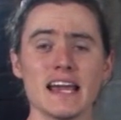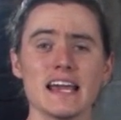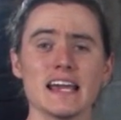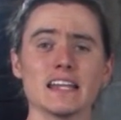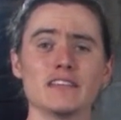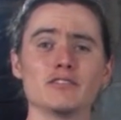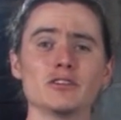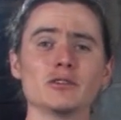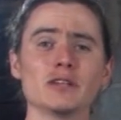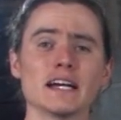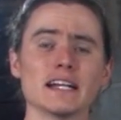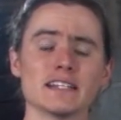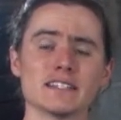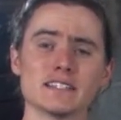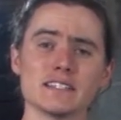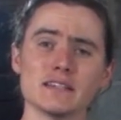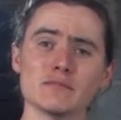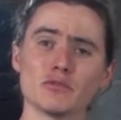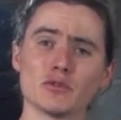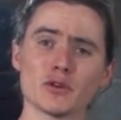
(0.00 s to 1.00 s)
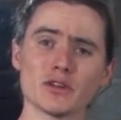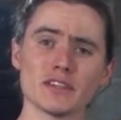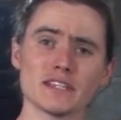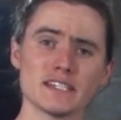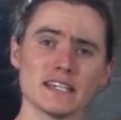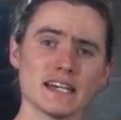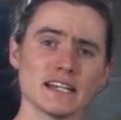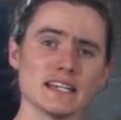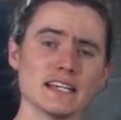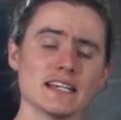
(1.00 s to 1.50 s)
And if you'd like to see more of the
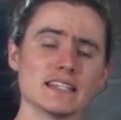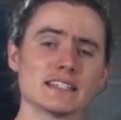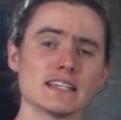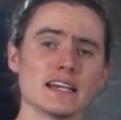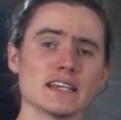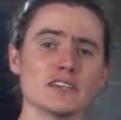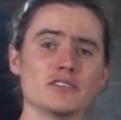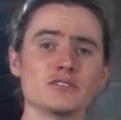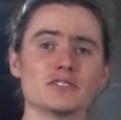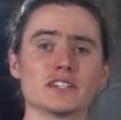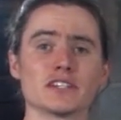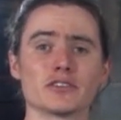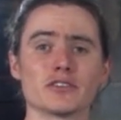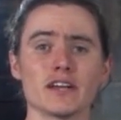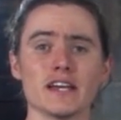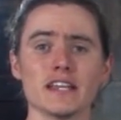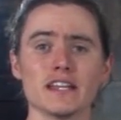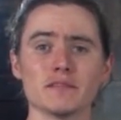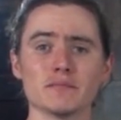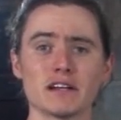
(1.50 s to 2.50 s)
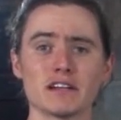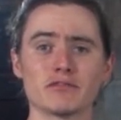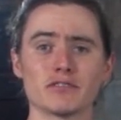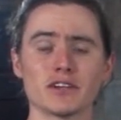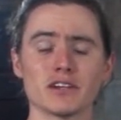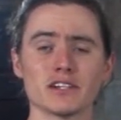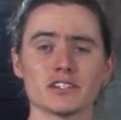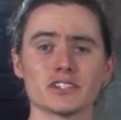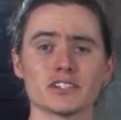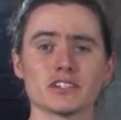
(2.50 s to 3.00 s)
techniques I use in creating my
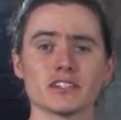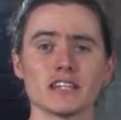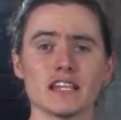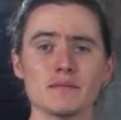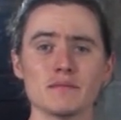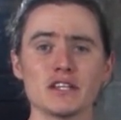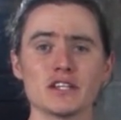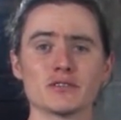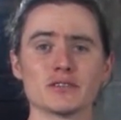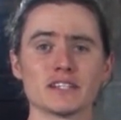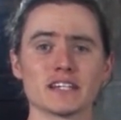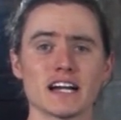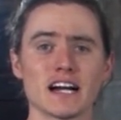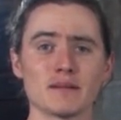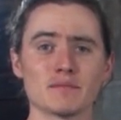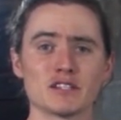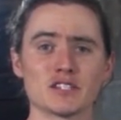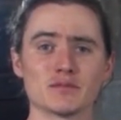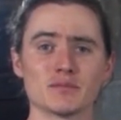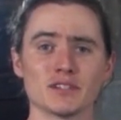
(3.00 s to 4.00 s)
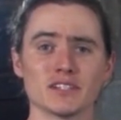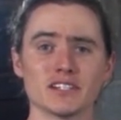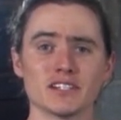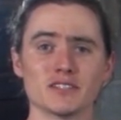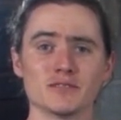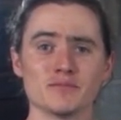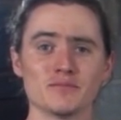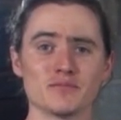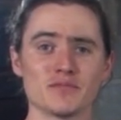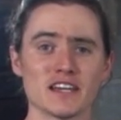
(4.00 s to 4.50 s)
furniture, let me know in the comments
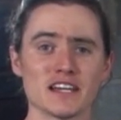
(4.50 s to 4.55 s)
below.